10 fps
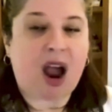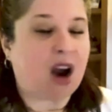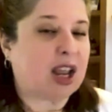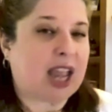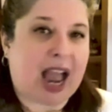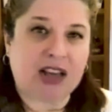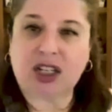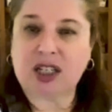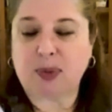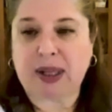our cash
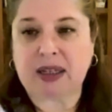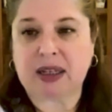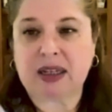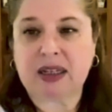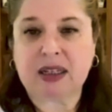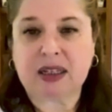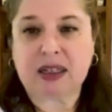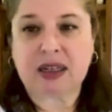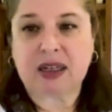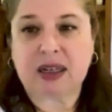expenses
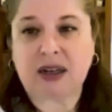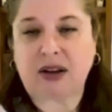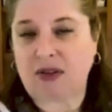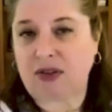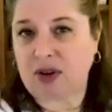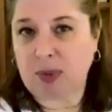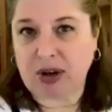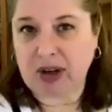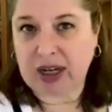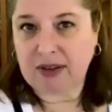over a
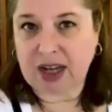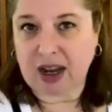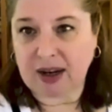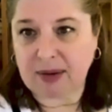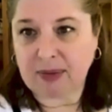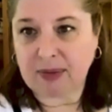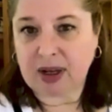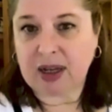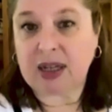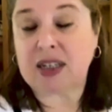period of time
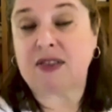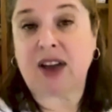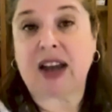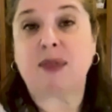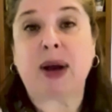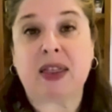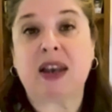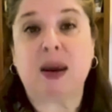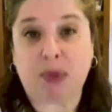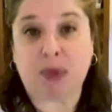divided by the
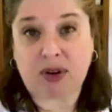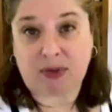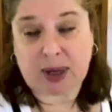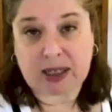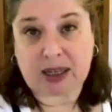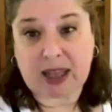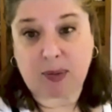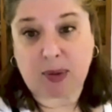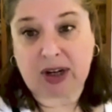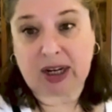number of months in
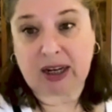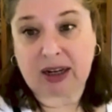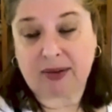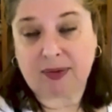that period.